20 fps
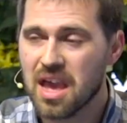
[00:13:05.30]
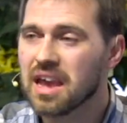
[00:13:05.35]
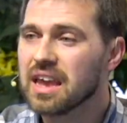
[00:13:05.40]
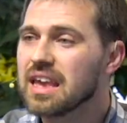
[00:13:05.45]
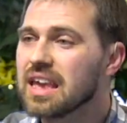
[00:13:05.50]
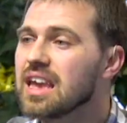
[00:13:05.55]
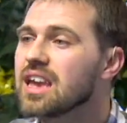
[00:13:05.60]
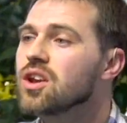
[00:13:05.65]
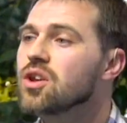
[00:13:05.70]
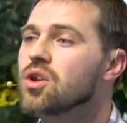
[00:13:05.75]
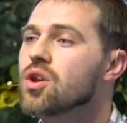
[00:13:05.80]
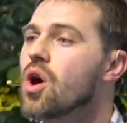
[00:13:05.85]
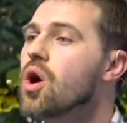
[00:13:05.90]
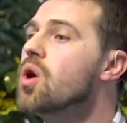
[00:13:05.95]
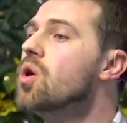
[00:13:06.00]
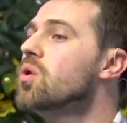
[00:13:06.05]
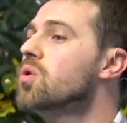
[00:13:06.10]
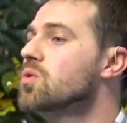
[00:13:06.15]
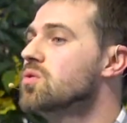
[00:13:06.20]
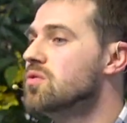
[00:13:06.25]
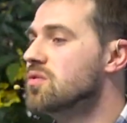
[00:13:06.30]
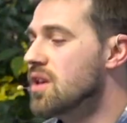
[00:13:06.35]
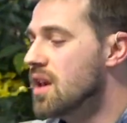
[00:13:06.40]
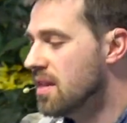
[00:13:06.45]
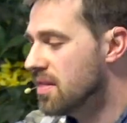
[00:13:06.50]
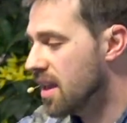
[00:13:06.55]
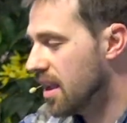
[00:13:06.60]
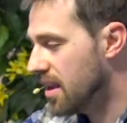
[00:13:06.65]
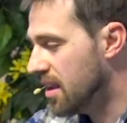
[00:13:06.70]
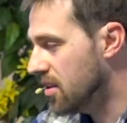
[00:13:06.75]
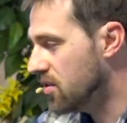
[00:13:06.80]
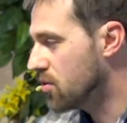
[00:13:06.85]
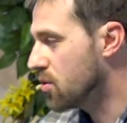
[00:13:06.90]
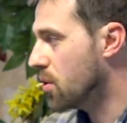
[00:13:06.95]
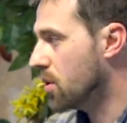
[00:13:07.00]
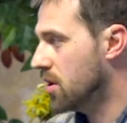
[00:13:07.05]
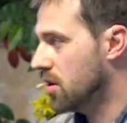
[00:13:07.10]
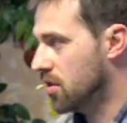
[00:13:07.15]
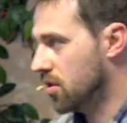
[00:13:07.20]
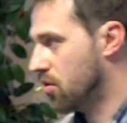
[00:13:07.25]
He knows that he's
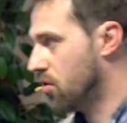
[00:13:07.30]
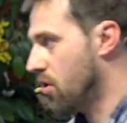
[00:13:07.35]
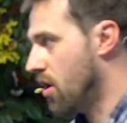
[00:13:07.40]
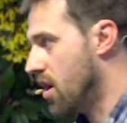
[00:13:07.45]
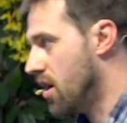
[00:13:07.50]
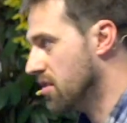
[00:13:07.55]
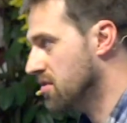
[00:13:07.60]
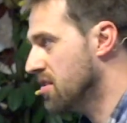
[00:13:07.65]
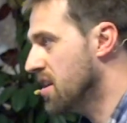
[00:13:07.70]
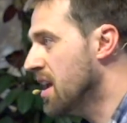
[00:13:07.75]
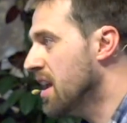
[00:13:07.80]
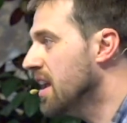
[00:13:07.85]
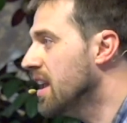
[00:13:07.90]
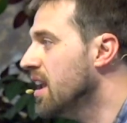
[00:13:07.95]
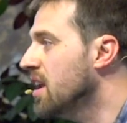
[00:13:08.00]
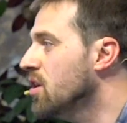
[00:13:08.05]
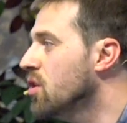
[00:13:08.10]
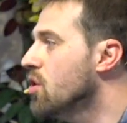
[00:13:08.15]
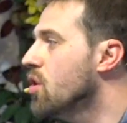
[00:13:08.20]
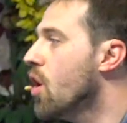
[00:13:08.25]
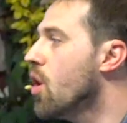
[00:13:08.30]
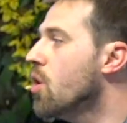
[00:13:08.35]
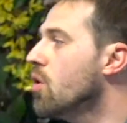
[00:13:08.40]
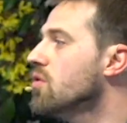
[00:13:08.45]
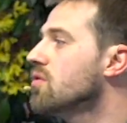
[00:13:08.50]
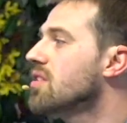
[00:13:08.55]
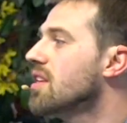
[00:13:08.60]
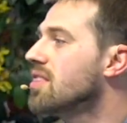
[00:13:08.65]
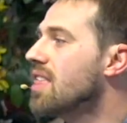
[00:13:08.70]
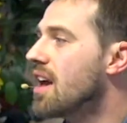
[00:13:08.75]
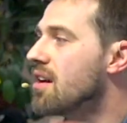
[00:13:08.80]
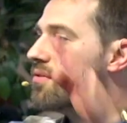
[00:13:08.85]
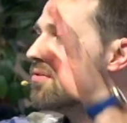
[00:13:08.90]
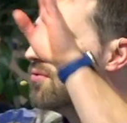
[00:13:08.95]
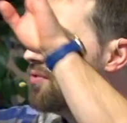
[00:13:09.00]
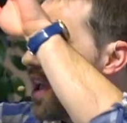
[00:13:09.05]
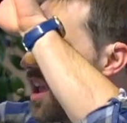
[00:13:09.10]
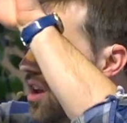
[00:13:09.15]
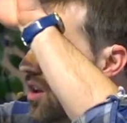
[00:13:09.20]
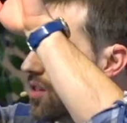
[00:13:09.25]
going to the cross. He knows that that
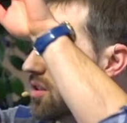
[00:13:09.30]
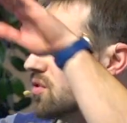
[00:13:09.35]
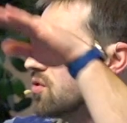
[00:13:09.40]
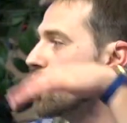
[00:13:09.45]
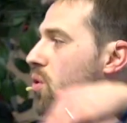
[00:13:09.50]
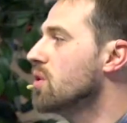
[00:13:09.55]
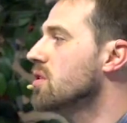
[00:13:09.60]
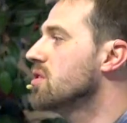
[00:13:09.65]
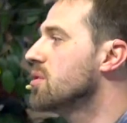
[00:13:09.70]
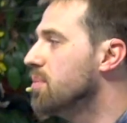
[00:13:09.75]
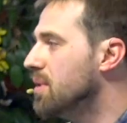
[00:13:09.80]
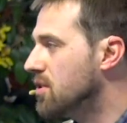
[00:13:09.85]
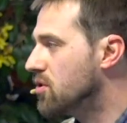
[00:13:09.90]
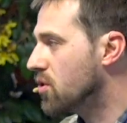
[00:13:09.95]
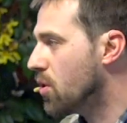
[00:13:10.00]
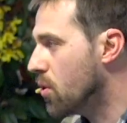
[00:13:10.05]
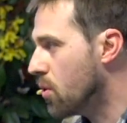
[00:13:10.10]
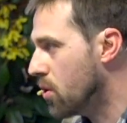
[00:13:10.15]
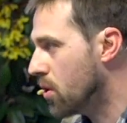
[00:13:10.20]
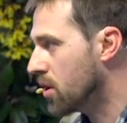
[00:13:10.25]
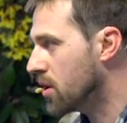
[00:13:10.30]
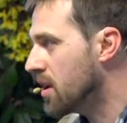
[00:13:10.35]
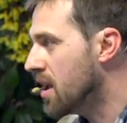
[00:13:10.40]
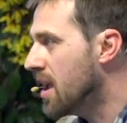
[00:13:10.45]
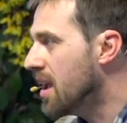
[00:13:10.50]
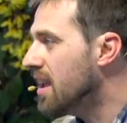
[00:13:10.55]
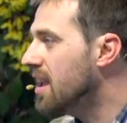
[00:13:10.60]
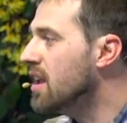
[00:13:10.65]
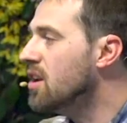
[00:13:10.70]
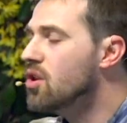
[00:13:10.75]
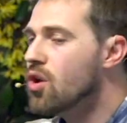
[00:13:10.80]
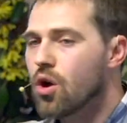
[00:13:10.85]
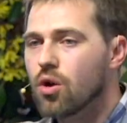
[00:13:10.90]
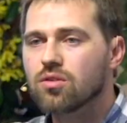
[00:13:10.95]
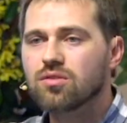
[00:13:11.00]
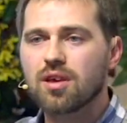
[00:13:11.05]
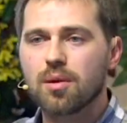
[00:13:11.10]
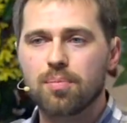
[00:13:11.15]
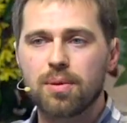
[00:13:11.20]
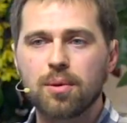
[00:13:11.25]
veil is going to be torn. He
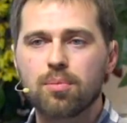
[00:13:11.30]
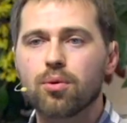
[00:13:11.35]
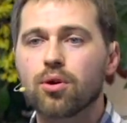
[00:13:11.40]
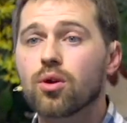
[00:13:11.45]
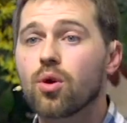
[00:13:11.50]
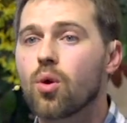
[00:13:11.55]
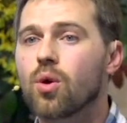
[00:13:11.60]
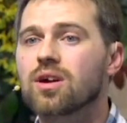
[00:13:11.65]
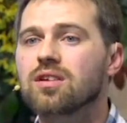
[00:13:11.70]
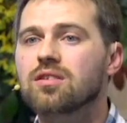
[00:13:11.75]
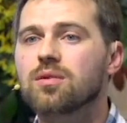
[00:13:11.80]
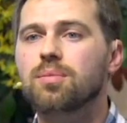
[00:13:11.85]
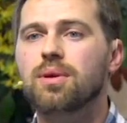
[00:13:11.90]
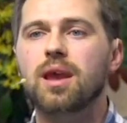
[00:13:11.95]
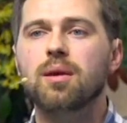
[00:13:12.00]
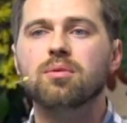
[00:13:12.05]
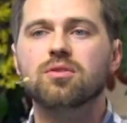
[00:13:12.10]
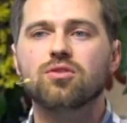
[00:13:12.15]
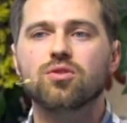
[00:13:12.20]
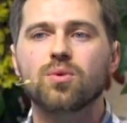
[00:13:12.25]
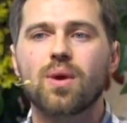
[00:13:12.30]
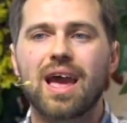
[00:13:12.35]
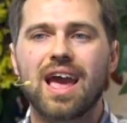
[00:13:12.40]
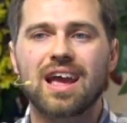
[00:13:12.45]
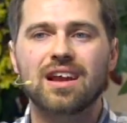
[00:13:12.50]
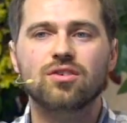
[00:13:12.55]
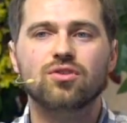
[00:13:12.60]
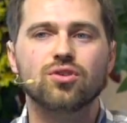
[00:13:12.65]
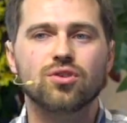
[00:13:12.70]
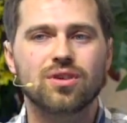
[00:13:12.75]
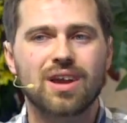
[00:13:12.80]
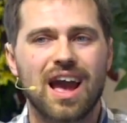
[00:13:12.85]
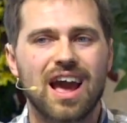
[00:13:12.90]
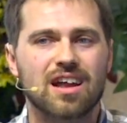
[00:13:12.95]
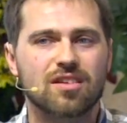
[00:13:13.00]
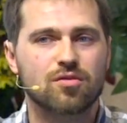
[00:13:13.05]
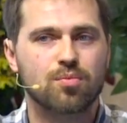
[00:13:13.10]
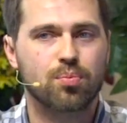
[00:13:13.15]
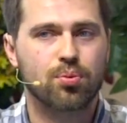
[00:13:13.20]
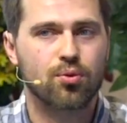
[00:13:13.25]
knows that people are going to be able to enter
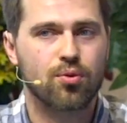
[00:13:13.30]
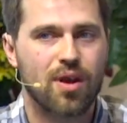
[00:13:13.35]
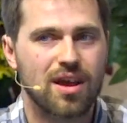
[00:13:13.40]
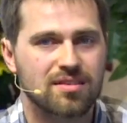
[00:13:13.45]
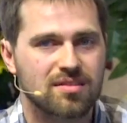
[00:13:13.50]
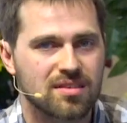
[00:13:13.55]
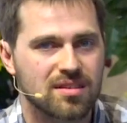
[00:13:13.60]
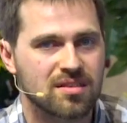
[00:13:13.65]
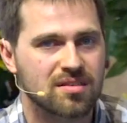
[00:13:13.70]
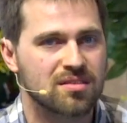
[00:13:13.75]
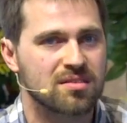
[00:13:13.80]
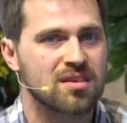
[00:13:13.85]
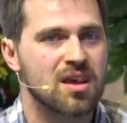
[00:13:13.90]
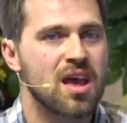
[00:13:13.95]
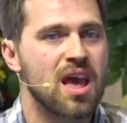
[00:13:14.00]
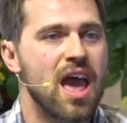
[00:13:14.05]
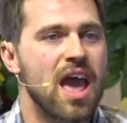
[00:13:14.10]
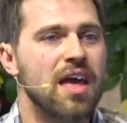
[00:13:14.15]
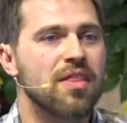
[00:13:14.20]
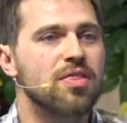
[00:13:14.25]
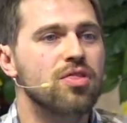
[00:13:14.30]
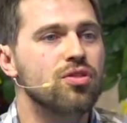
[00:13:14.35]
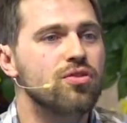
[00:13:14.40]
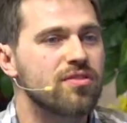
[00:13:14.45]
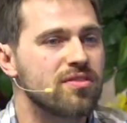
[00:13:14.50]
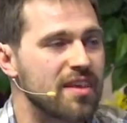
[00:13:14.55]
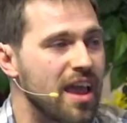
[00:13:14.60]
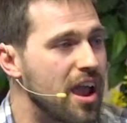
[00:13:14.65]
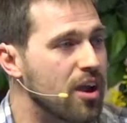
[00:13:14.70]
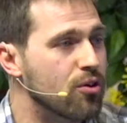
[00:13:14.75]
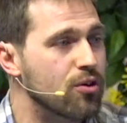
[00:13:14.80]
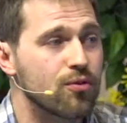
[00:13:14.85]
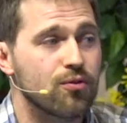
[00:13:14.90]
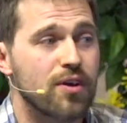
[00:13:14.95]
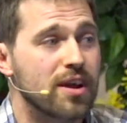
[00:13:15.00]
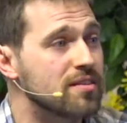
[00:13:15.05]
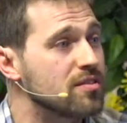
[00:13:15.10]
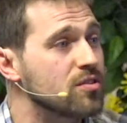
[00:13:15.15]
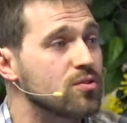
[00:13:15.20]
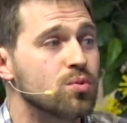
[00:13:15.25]
God's presence and
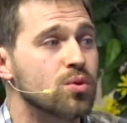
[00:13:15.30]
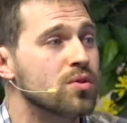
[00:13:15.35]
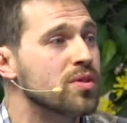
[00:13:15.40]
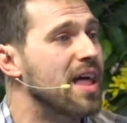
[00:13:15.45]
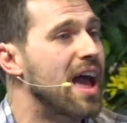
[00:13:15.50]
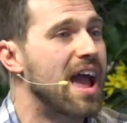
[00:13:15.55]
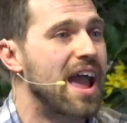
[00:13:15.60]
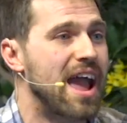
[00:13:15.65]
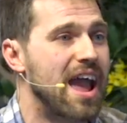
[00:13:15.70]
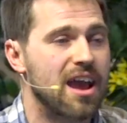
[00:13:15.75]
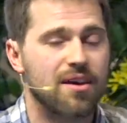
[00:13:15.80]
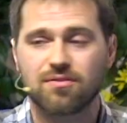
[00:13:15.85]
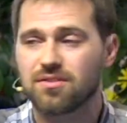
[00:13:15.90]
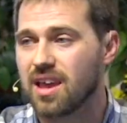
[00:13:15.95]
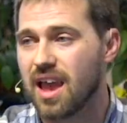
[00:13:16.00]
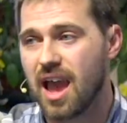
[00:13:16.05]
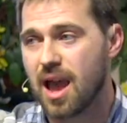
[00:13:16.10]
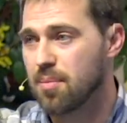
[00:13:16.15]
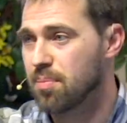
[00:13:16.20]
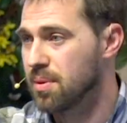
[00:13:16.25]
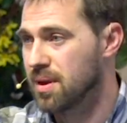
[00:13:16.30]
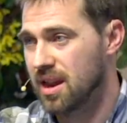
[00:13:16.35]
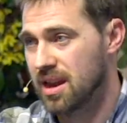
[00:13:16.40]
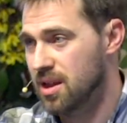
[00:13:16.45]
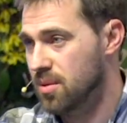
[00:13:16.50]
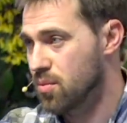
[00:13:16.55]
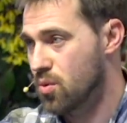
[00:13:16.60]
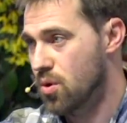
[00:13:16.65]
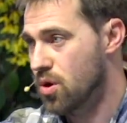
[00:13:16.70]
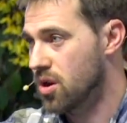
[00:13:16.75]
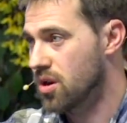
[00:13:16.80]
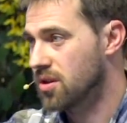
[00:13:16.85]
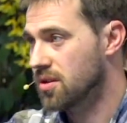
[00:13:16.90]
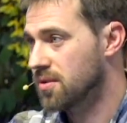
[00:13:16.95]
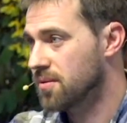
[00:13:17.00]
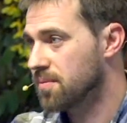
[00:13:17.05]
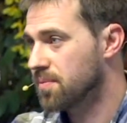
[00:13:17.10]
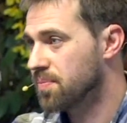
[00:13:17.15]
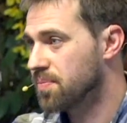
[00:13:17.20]
sacrifices will not have to happen anymore.